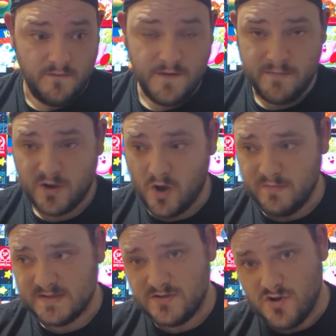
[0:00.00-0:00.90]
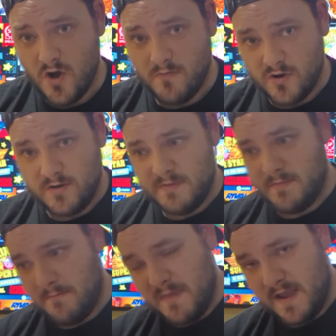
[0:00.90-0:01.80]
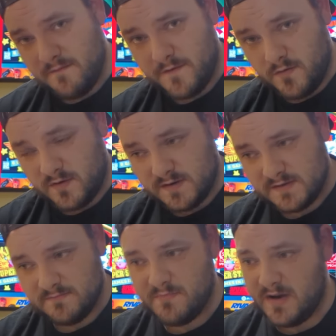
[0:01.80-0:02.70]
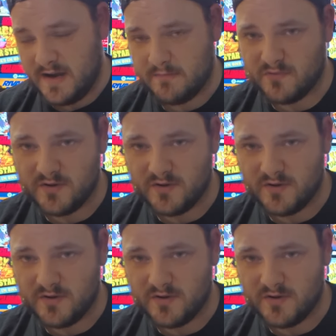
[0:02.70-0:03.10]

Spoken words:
Famicom is not going to be my main focus, but I am